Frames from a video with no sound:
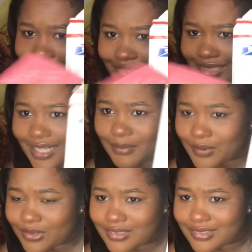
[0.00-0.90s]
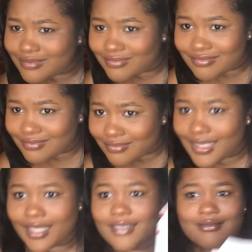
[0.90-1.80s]
United Postal
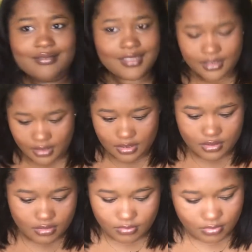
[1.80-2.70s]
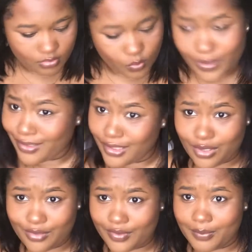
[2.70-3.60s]
thing, because we're in
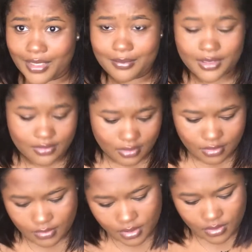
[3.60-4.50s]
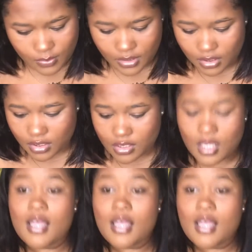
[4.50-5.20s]
COVID, baby, so it is what it is.